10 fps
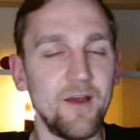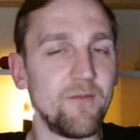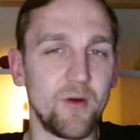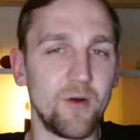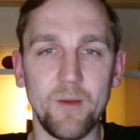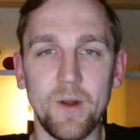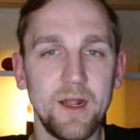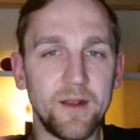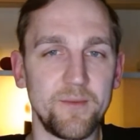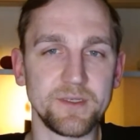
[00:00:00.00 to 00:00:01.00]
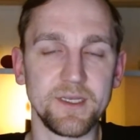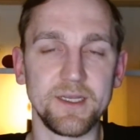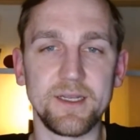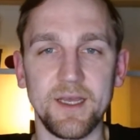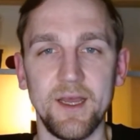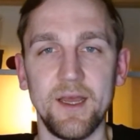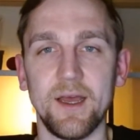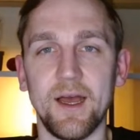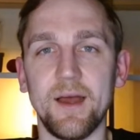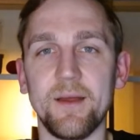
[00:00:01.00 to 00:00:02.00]
For me, 100%.
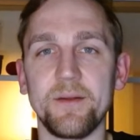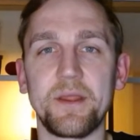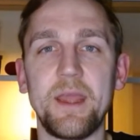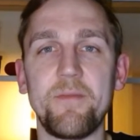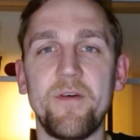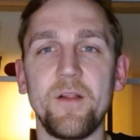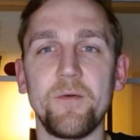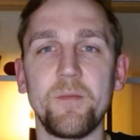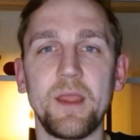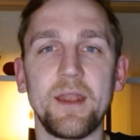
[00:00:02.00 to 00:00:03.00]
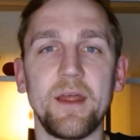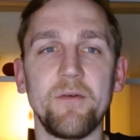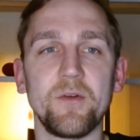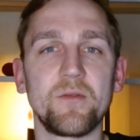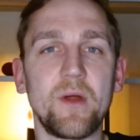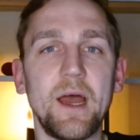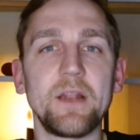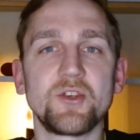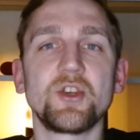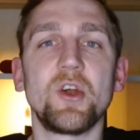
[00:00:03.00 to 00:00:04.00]
And keep following me, and I will try
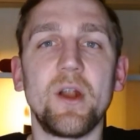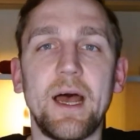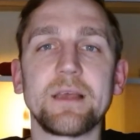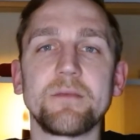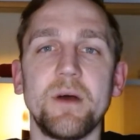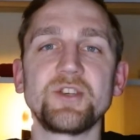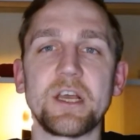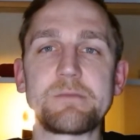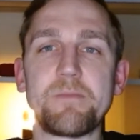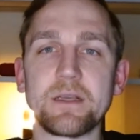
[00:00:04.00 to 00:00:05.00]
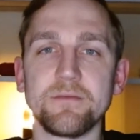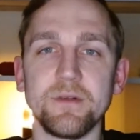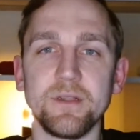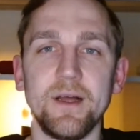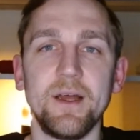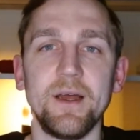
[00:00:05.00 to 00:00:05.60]
to share as much as possible.